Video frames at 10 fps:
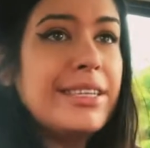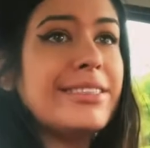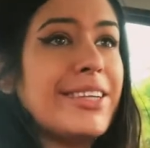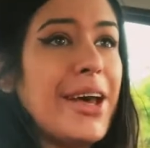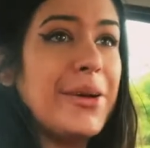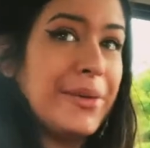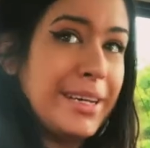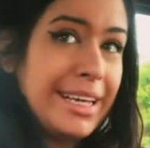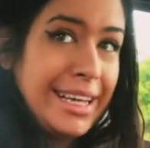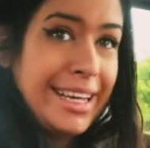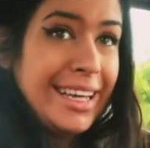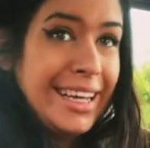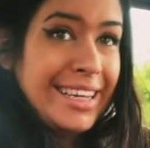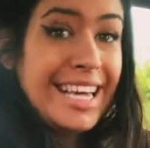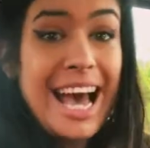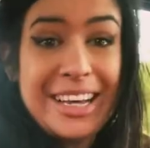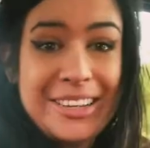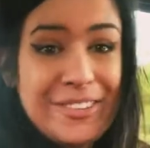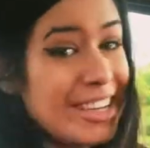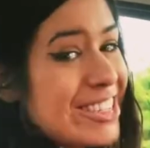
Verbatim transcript: So yeah, fingers